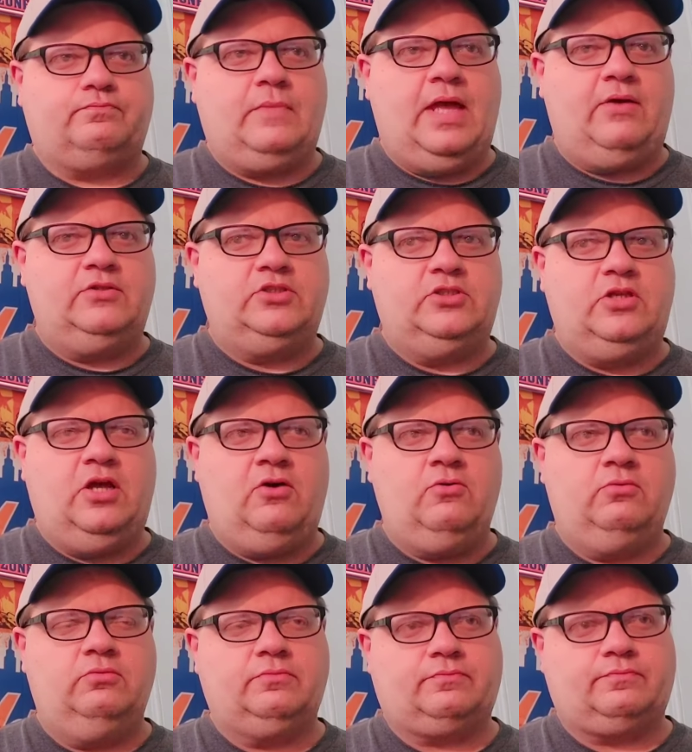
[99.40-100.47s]
as you
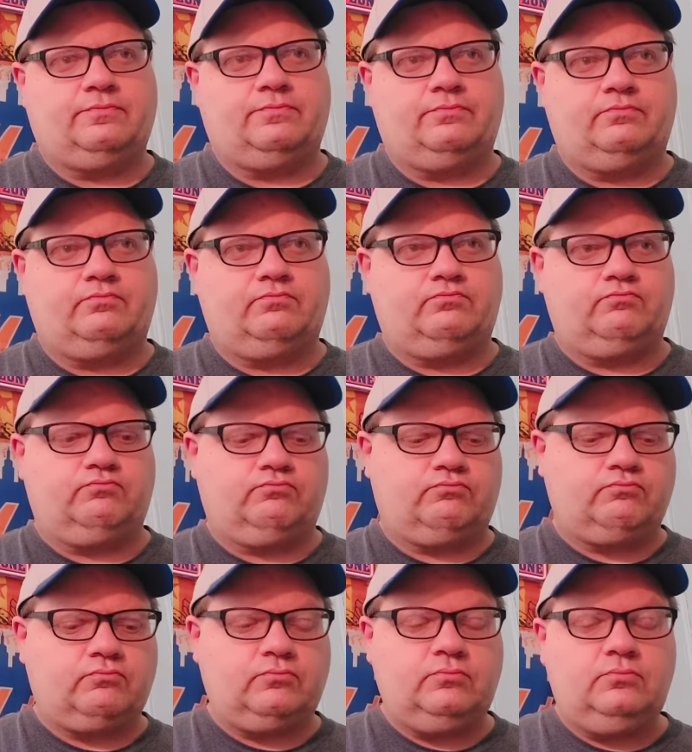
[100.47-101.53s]
know,
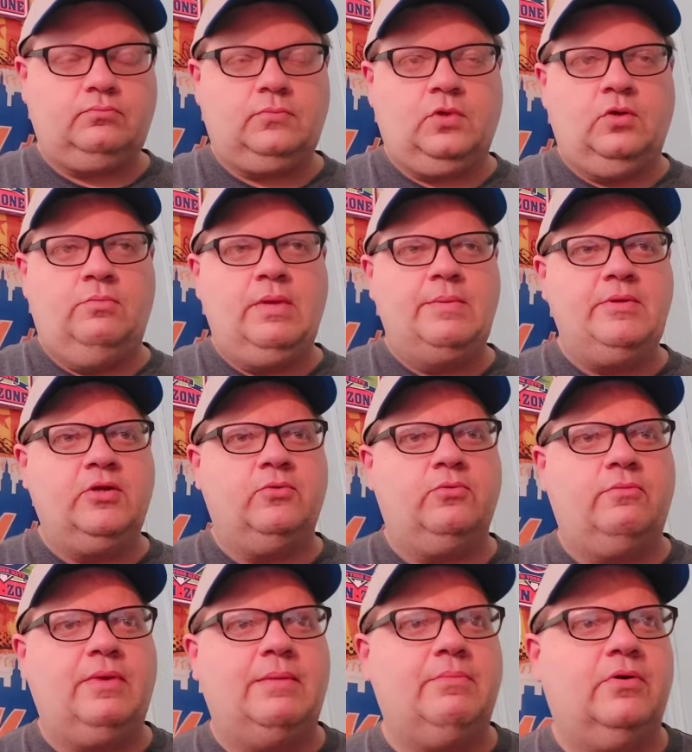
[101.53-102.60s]
or maybe you don't
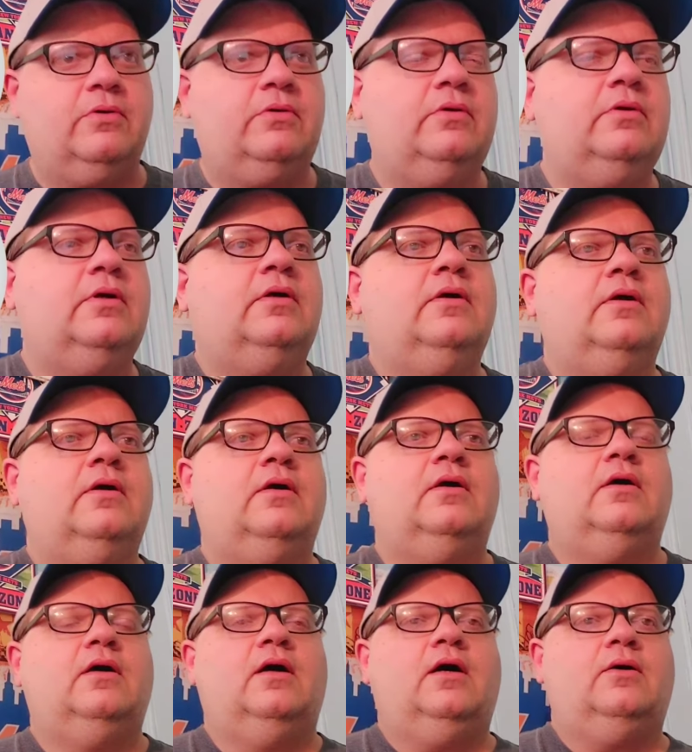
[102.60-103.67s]
remember,
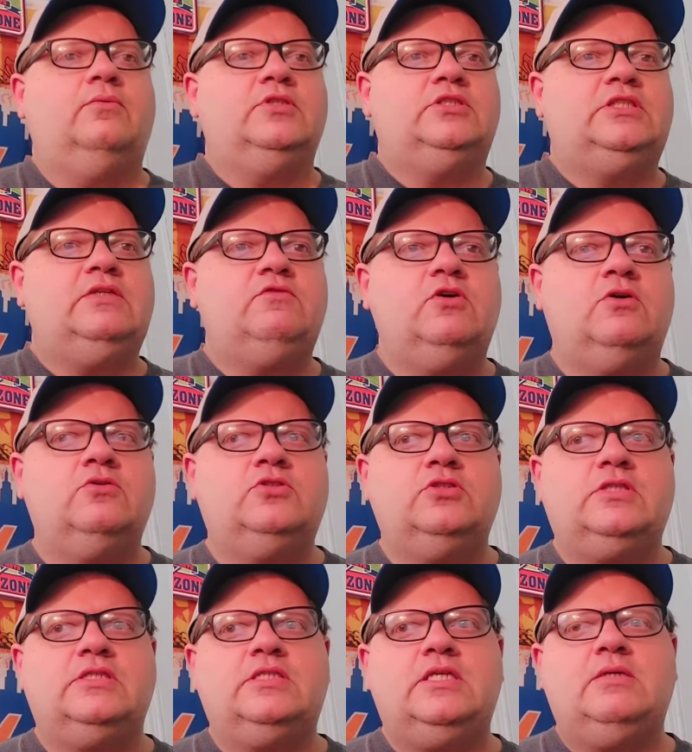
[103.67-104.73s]
when Steve Cohen
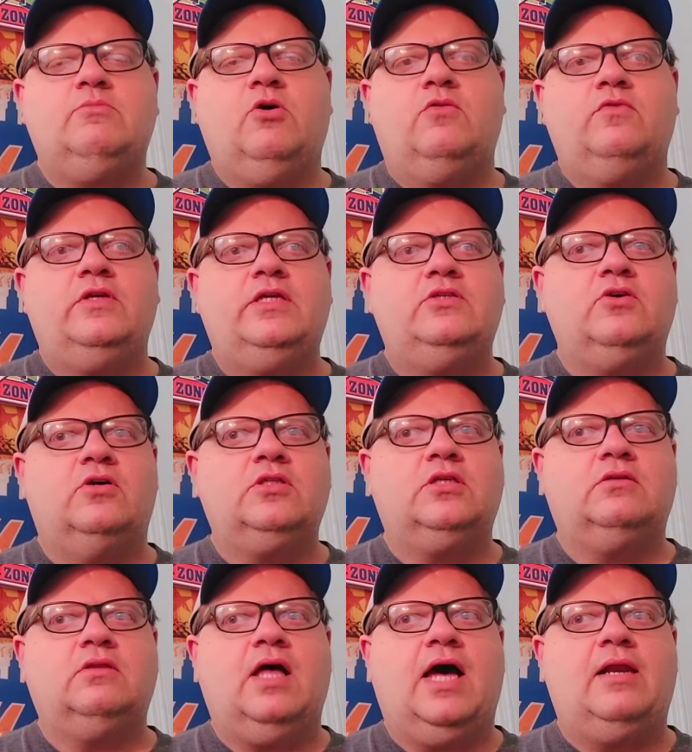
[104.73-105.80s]
took the team over, he talked
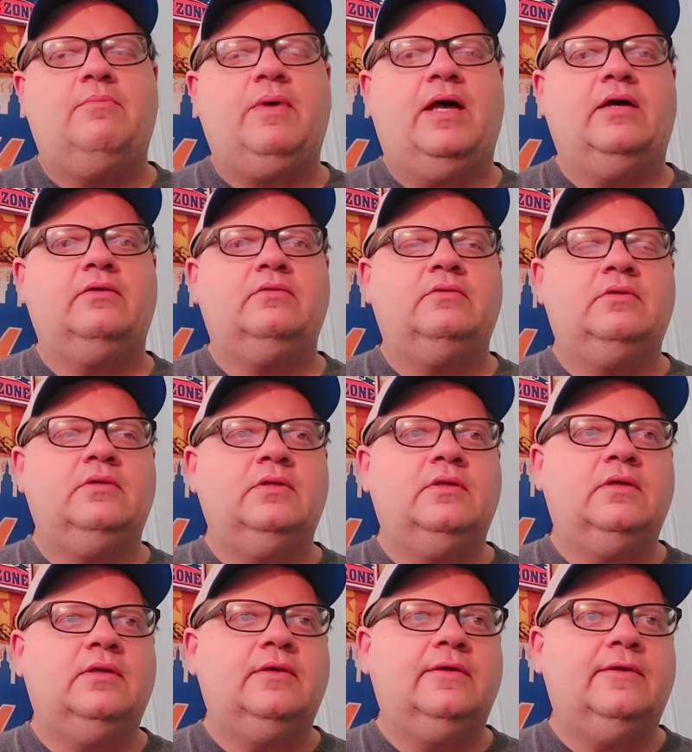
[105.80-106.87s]
a lot about
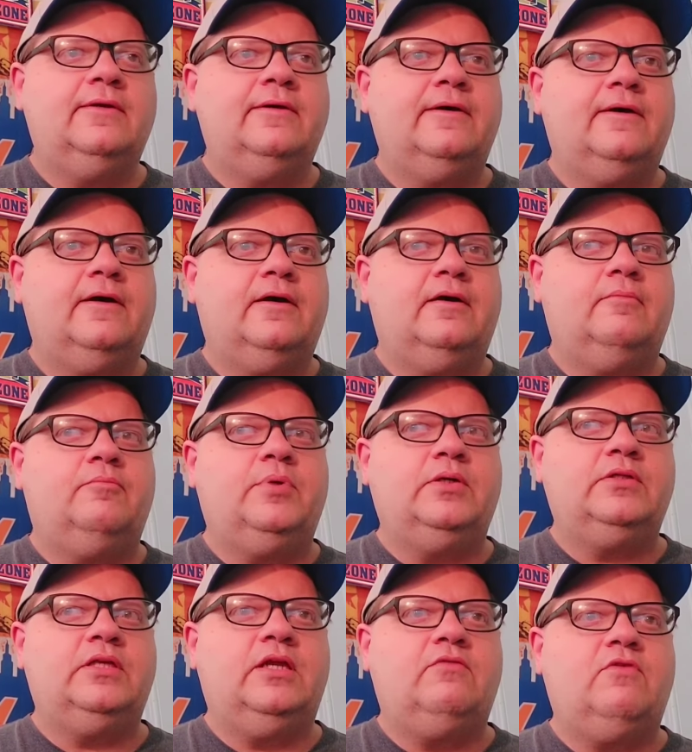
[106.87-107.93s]

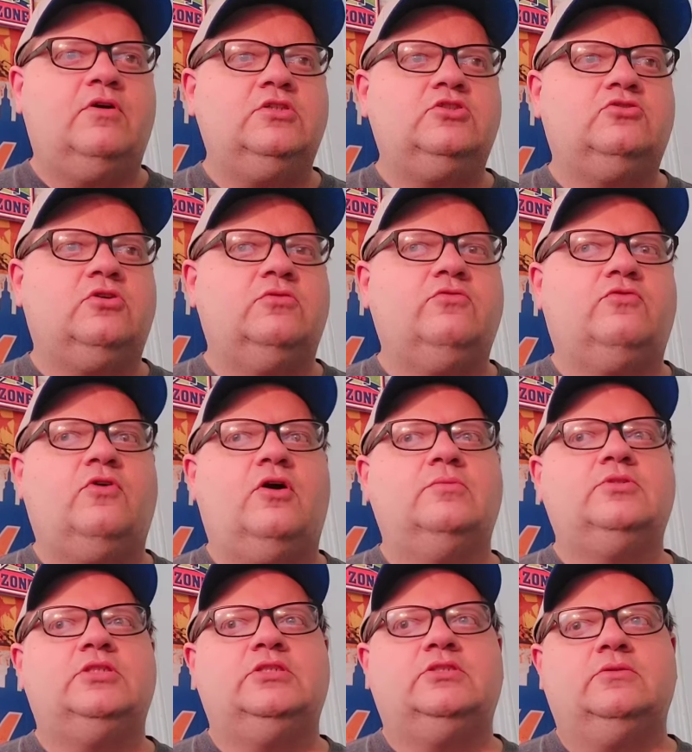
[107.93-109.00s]
building a very strong farm
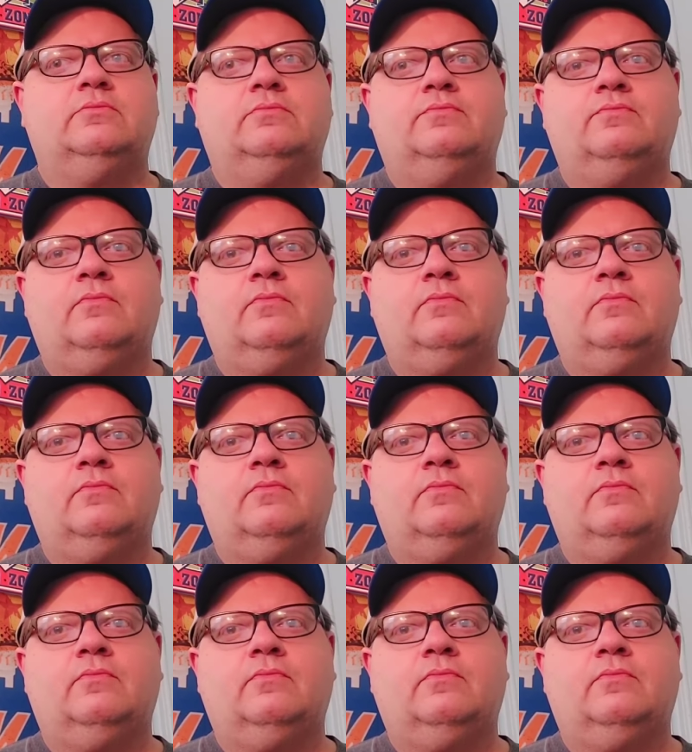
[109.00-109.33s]
system.